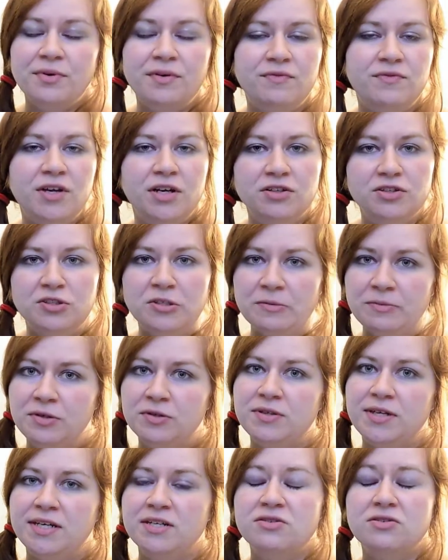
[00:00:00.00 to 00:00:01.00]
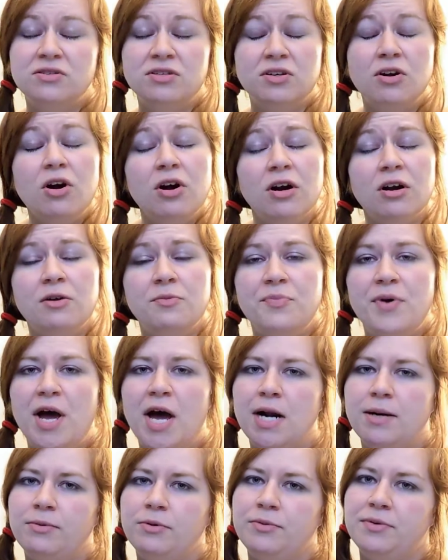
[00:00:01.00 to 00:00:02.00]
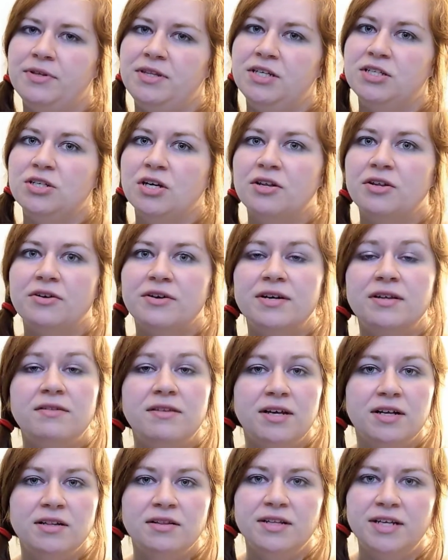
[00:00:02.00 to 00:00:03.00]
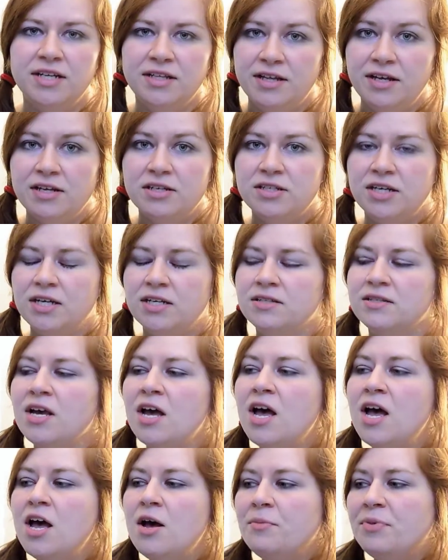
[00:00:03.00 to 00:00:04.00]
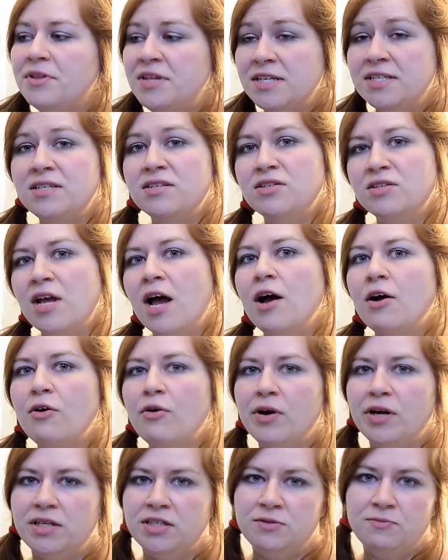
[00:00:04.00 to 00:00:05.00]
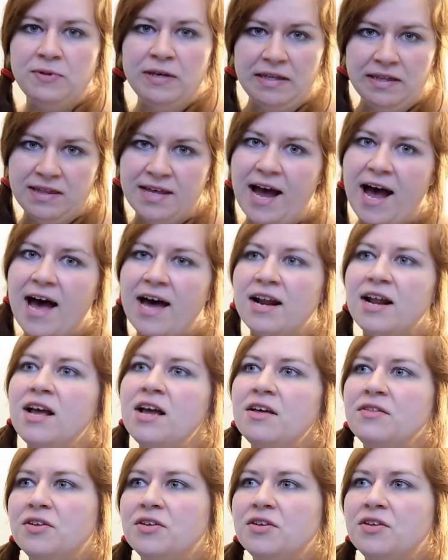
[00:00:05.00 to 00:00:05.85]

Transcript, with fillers: We've done two mutations that are compatible with each other in the allelic genes, but this is not going to be that.